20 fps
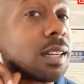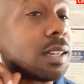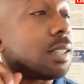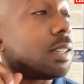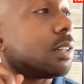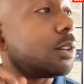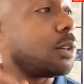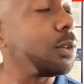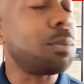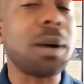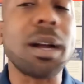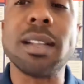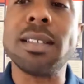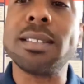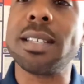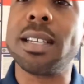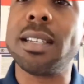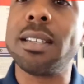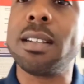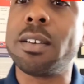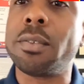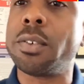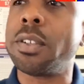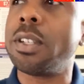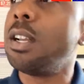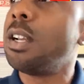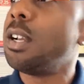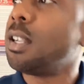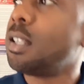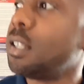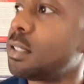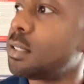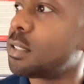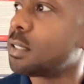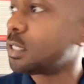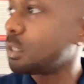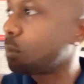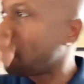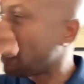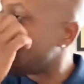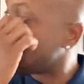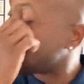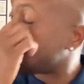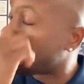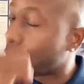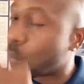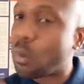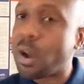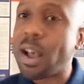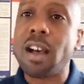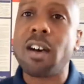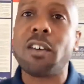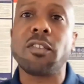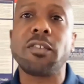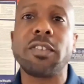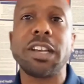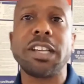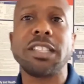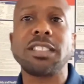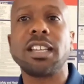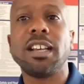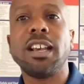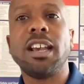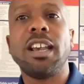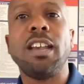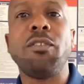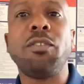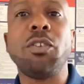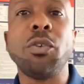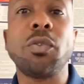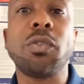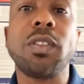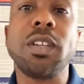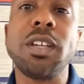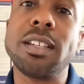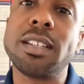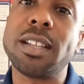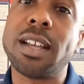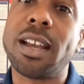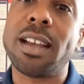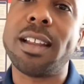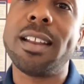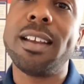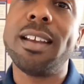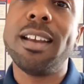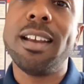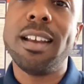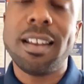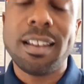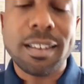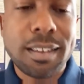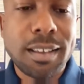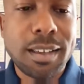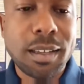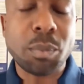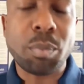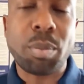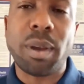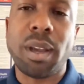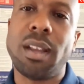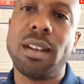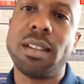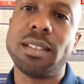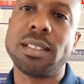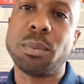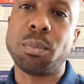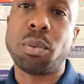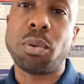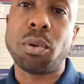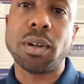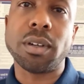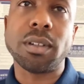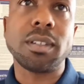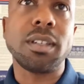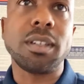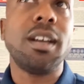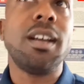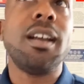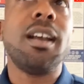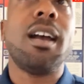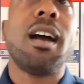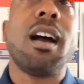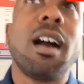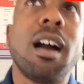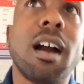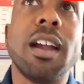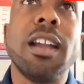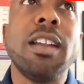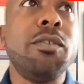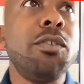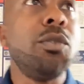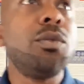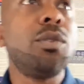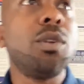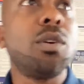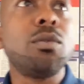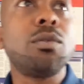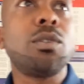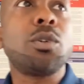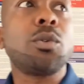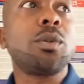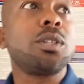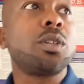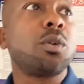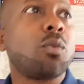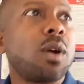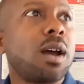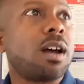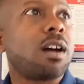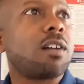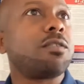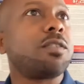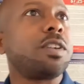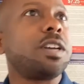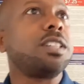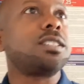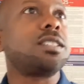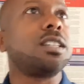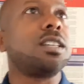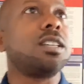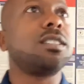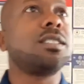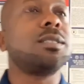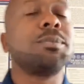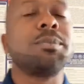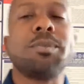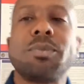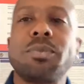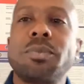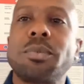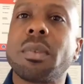because I didn't hear nobody say nothing. Listen, smash the wow face if you think that getting paid is important. All right, if you don't know what the wow face is,